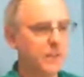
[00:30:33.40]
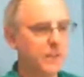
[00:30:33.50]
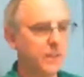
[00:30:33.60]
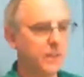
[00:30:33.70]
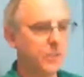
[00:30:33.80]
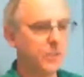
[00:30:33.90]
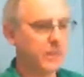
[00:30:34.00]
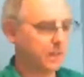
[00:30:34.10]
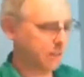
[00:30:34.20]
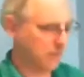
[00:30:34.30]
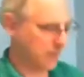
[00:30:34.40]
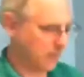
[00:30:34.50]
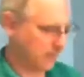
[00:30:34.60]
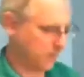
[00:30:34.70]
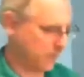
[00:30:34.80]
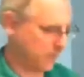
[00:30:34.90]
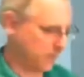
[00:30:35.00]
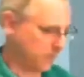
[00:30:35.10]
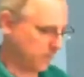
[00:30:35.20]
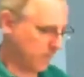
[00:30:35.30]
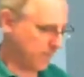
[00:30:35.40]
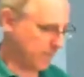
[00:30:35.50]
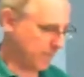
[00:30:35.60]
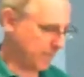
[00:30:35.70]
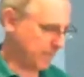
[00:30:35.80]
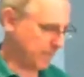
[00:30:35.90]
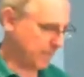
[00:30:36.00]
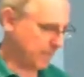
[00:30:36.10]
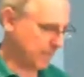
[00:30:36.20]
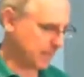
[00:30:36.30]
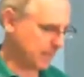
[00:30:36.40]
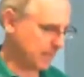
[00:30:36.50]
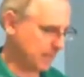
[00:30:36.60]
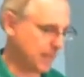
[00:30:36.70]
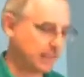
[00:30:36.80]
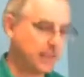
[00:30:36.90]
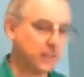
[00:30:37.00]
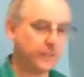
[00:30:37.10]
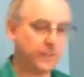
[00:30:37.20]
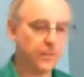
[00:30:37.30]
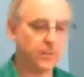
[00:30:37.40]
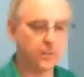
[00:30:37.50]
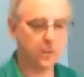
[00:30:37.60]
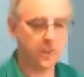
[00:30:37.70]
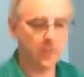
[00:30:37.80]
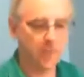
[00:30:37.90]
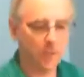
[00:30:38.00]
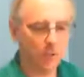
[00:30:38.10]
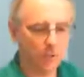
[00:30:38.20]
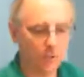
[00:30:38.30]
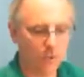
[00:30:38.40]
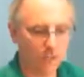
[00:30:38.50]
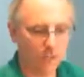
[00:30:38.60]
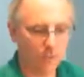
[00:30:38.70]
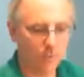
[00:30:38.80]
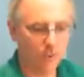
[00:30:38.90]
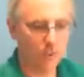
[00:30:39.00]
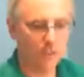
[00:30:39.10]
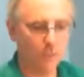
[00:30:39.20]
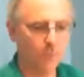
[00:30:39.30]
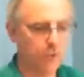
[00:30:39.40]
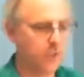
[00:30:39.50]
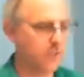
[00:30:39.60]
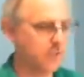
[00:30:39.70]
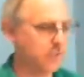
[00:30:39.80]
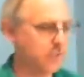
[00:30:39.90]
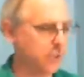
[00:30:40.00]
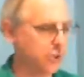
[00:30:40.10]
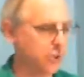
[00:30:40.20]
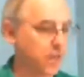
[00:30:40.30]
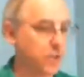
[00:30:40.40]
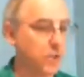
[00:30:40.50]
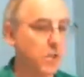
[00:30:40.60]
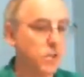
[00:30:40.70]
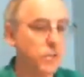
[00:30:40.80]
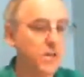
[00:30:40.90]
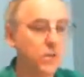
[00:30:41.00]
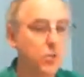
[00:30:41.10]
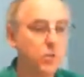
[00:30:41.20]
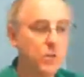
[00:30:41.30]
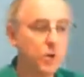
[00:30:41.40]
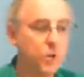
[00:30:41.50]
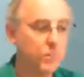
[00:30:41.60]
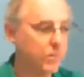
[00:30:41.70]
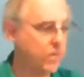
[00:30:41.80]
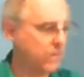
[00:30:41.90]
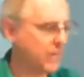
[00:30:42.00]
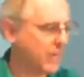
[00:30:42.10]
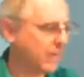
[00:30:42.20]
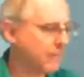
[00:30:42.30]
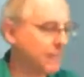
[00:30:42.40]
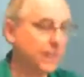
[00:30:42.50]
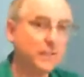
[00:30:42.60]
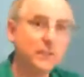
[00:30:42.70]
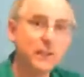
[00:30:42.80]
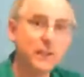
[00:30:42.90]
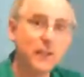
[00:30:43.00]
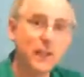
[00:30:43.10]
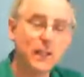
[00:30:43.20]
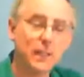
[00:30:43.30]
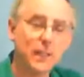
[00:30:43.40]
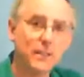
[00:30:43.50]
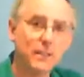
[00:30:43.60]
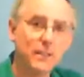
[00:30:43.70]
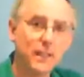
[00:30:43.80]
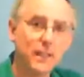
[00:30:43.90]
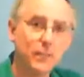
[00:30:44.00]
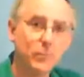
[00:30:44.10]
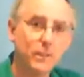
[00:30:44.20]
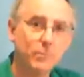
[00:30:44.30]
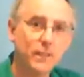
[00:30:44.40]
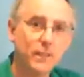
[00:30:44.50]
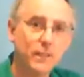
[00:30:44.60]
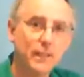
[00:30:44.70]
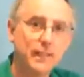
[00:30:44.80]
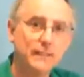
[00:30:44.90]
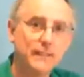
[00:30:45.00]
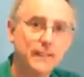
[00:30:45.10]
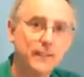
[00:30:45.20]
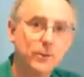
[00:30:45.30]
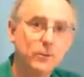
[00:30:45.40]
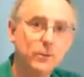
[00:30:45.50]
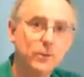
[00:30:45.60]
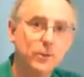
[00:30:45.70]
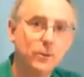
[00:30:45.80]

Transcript: wear cotton materials mainly, and see that cotton doesn't create much of a static charge. So we hope you've learnt a lot today with me, and you can do